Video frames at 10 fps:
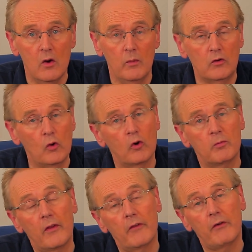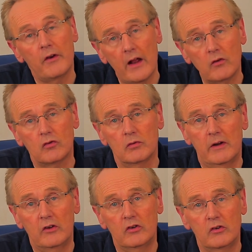we talked about the financial
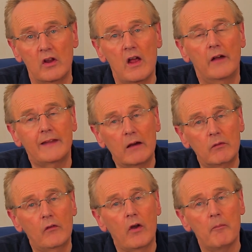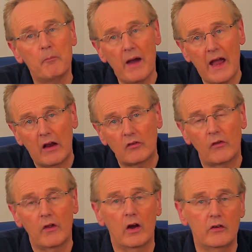measures, and now we've come back to
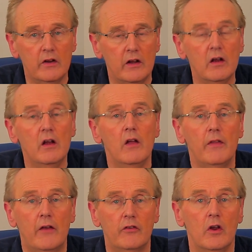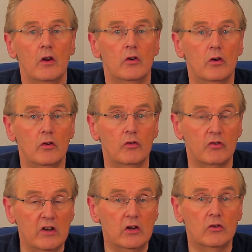the idea that
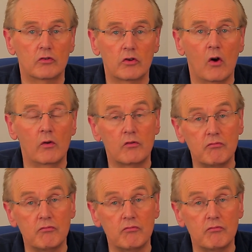Strategic control is